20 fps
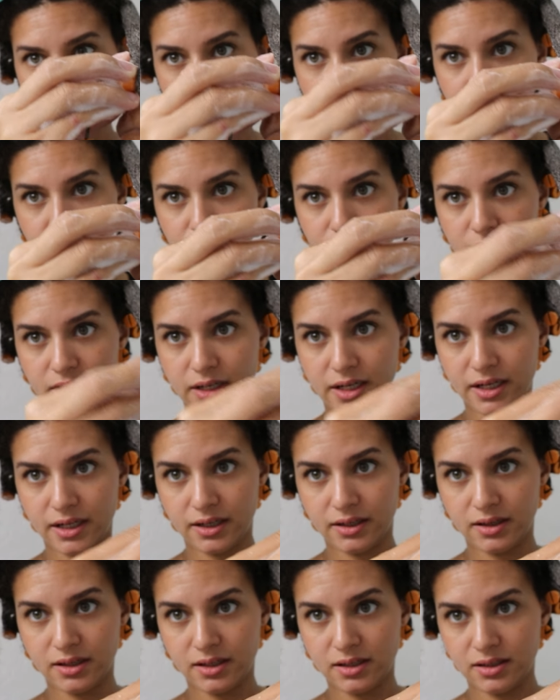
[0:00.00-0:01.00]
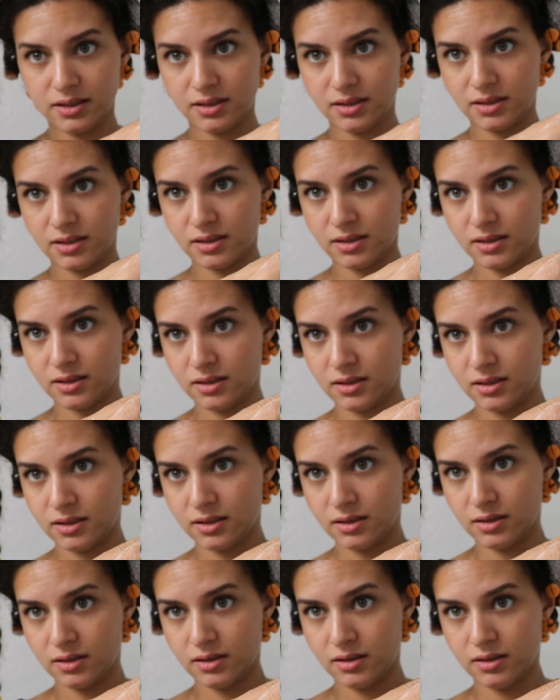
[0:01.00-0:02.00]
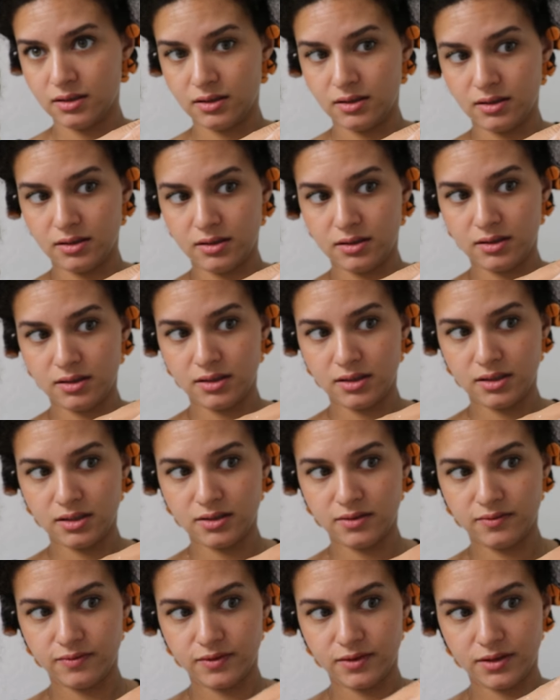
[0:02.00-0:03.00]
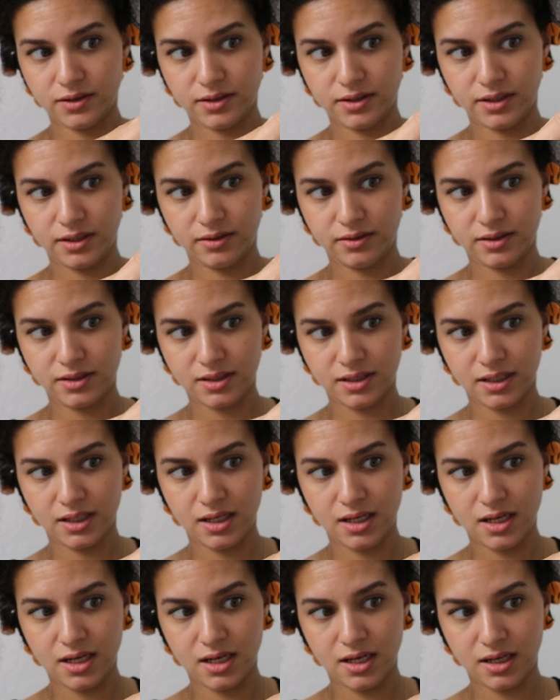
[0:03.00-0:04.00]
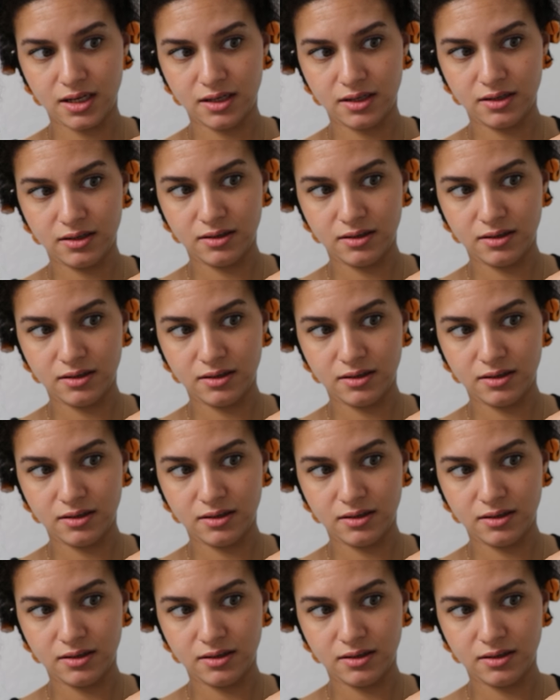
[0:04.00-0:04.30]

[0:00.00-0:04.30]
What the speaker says: of drag this as far down as I can.